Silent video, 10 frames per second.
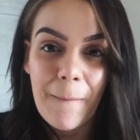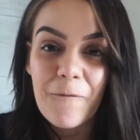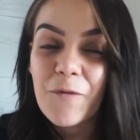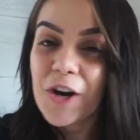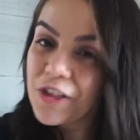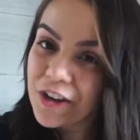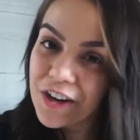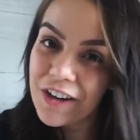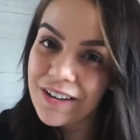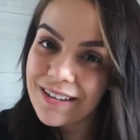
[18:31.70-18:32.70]

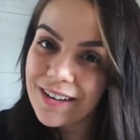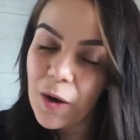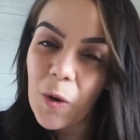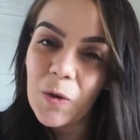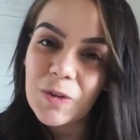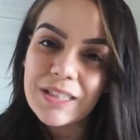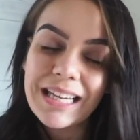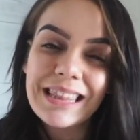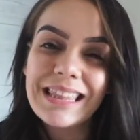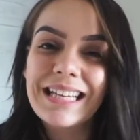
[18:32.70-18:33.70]
further goals
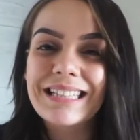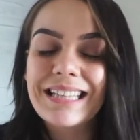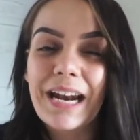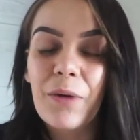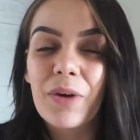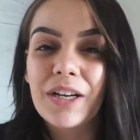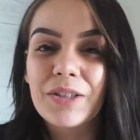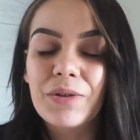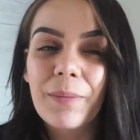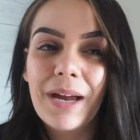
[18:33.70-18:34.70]
and things that I want to
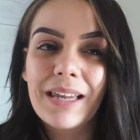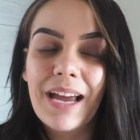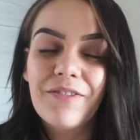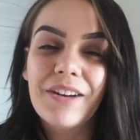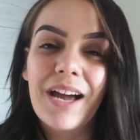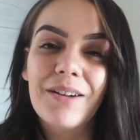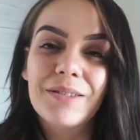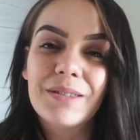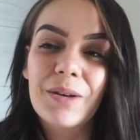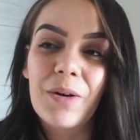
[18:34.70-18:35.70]
do in my life now.
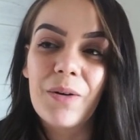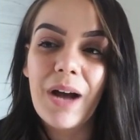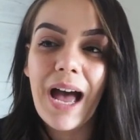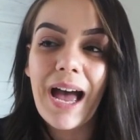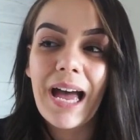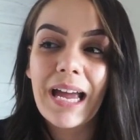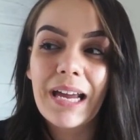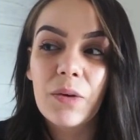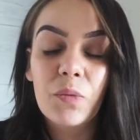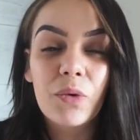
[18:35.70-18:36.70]
So
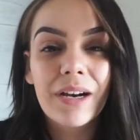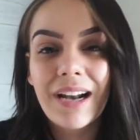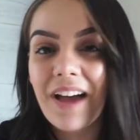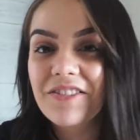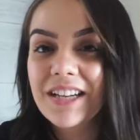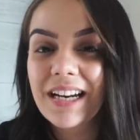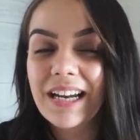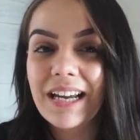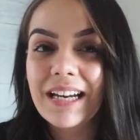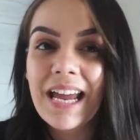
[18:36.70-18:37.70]
I wouldn't have done
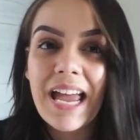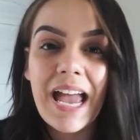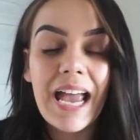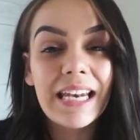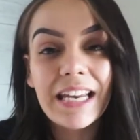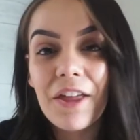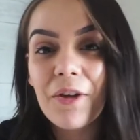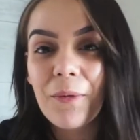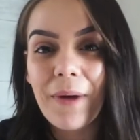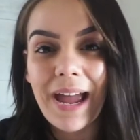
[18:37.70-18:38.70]
it any other
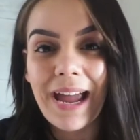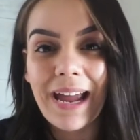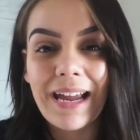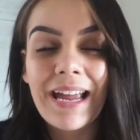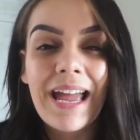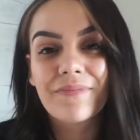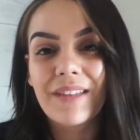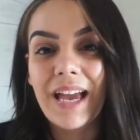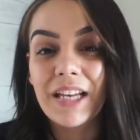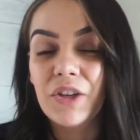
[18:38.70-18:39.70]
way.
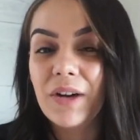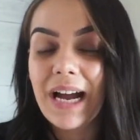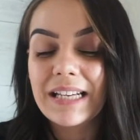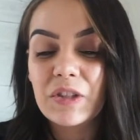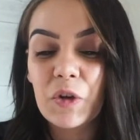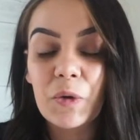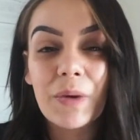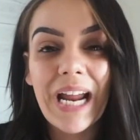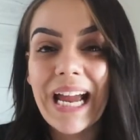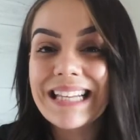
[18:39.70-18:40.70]
And you guys heard what
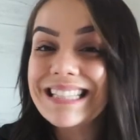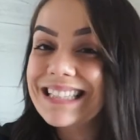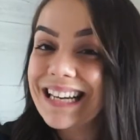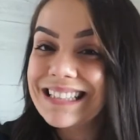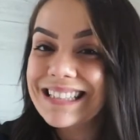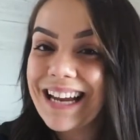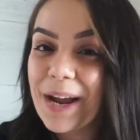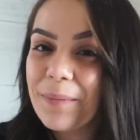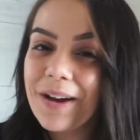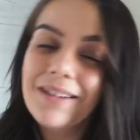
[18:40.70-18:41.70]
I had to say today
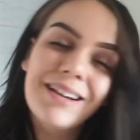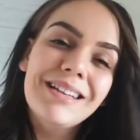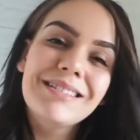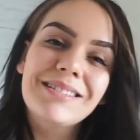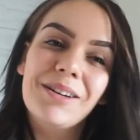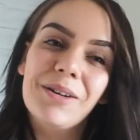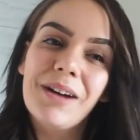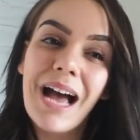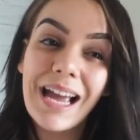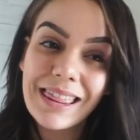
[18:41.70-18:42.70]
about it. So
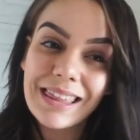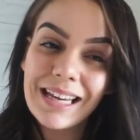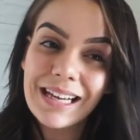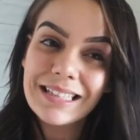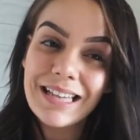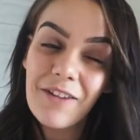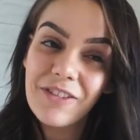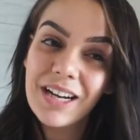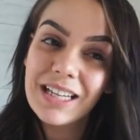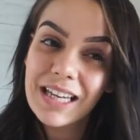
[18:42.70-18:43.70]
I think
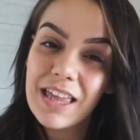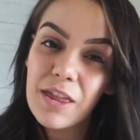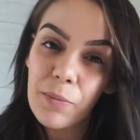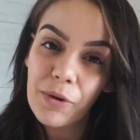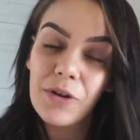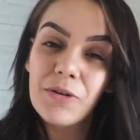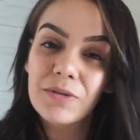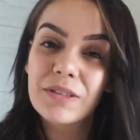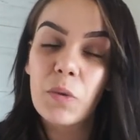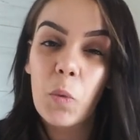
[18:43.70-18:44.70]
definitely the
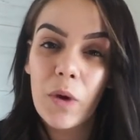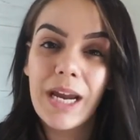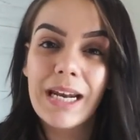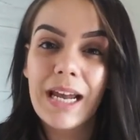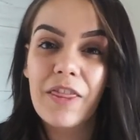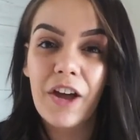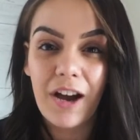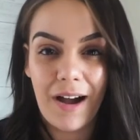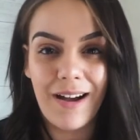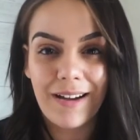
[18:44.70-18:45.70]
pros win the
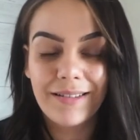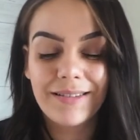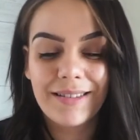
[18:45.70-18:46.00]
cons.